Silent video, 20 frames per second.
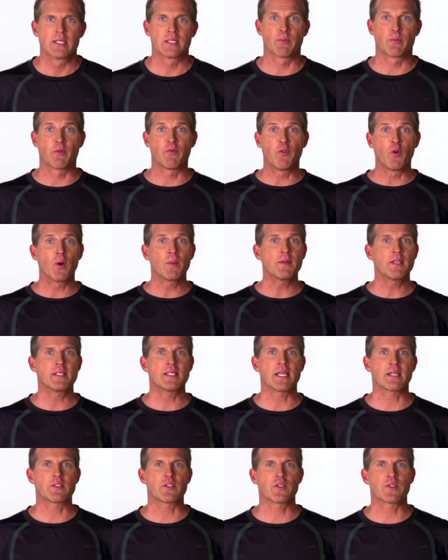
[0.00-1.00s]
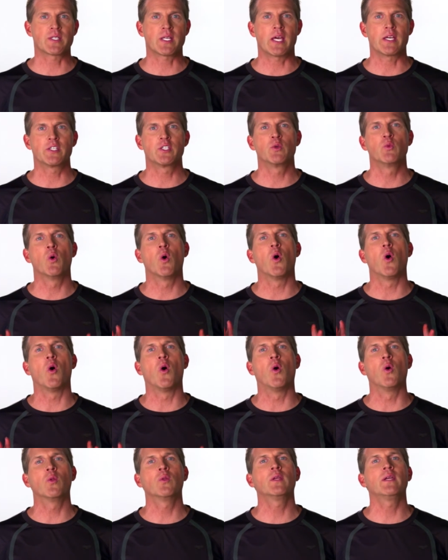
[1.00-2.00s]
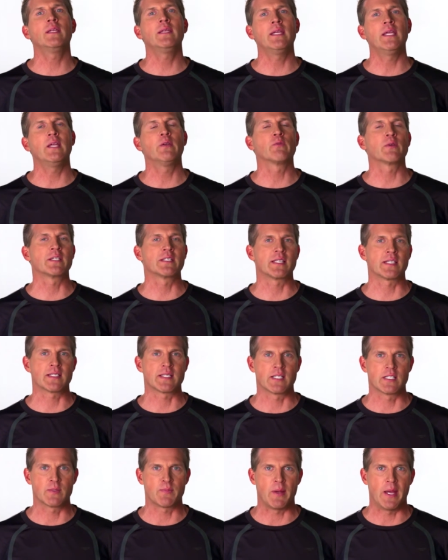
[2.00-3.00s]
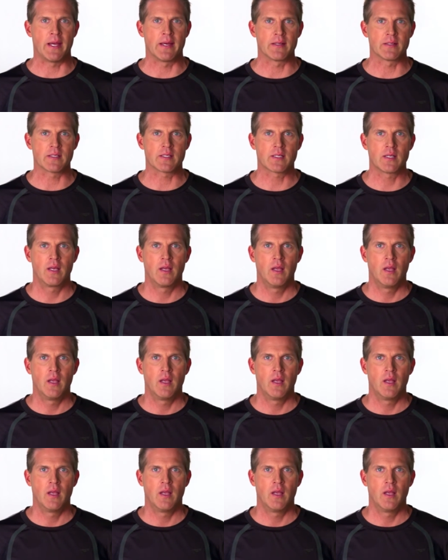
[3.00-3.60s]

To perform this exercise, you will only need resistance bands.